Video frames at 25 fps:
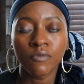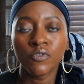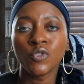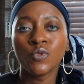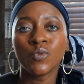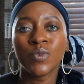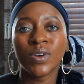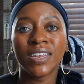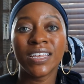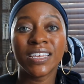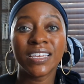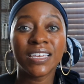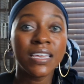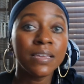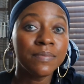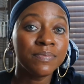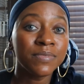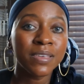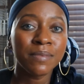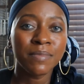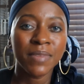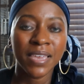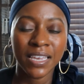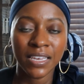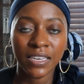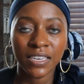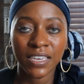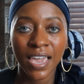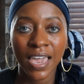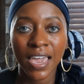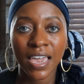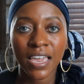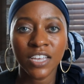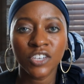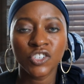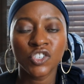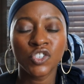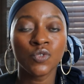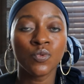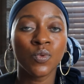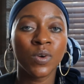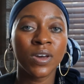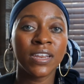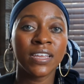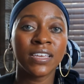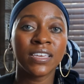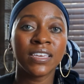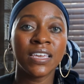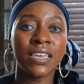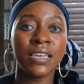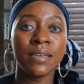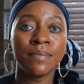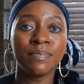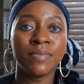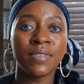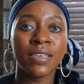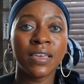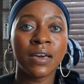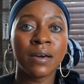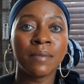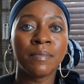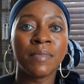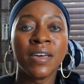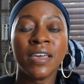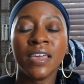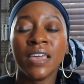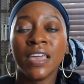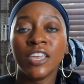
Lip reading: You want to keep them engaged. You want to keep them,